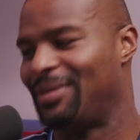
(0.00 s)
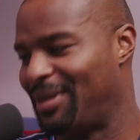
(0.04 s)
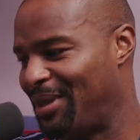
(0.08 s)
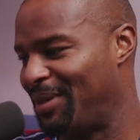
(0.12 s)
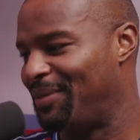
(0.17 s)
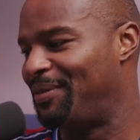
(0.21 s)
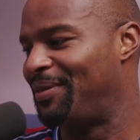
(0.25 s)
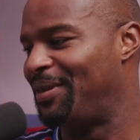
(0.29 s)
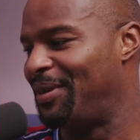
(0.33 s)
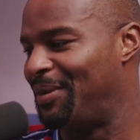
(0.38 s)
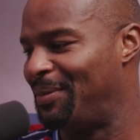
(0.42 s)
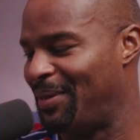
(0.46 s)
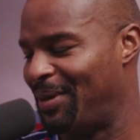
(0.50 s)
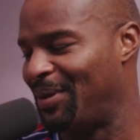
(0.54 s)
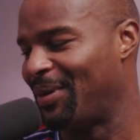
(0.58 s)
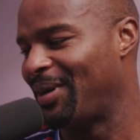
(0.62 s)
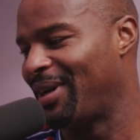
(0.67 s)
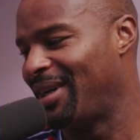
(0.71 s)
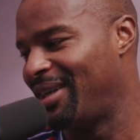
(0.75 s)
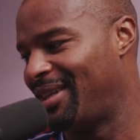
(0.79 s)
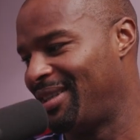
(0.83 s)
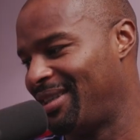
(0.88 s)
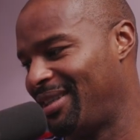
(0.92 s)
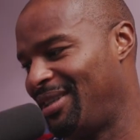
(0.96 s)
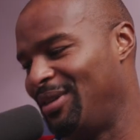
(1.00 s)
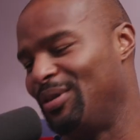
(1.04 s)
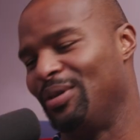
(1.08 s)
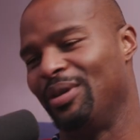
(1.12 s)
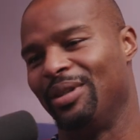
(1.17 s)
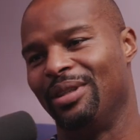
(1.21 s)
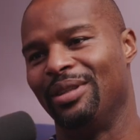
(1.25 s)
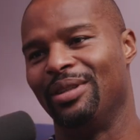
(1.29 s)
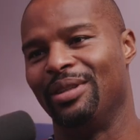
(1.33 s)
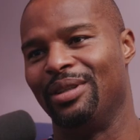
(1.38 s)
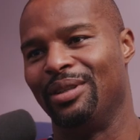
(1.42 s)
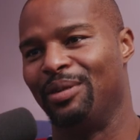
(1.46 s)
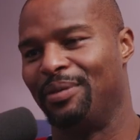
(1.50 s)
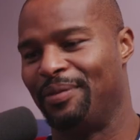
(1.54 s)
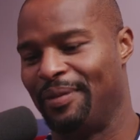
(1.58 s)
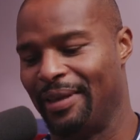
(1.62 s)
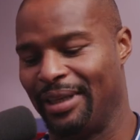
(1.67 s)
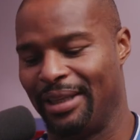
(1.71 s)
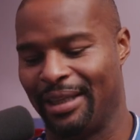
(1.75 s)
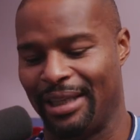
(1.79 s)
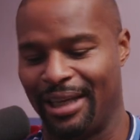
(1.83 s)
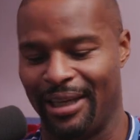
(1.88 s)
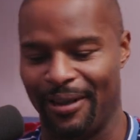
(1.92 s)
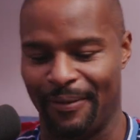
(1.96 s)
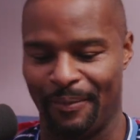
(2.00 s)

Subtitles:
Good film. Okay. You feeling that?